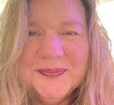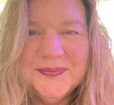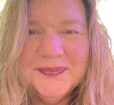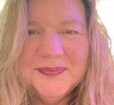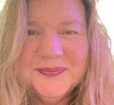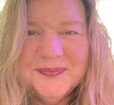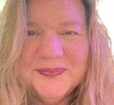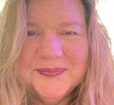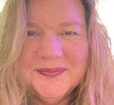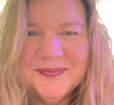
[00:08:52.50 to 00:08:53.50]

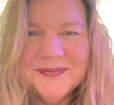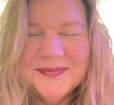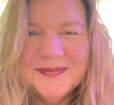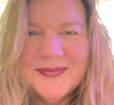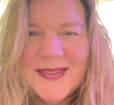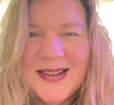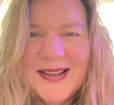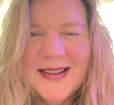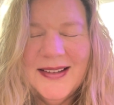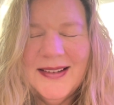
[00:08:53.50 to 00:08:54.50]

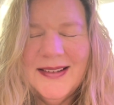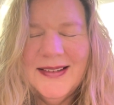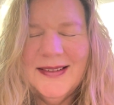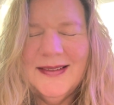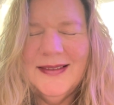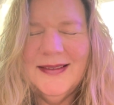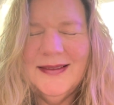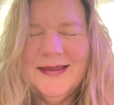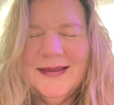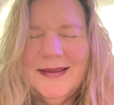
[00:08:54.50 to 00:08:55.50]

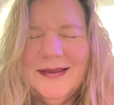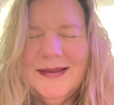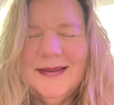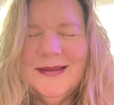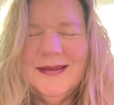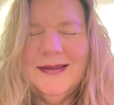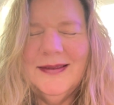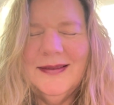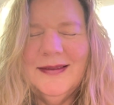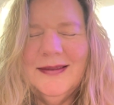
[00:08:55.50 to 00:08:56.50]

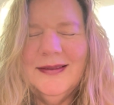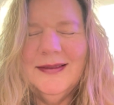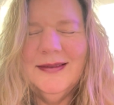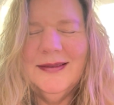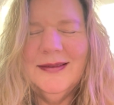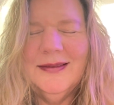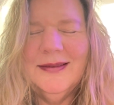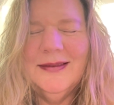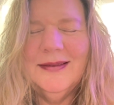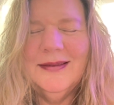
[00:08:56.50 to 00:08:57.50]

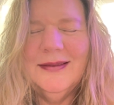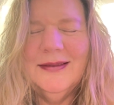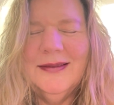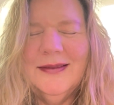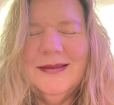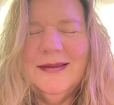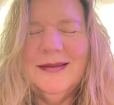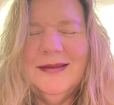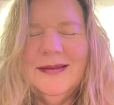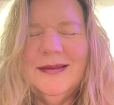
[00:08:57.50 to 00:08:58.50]
No one is speaking in this clip.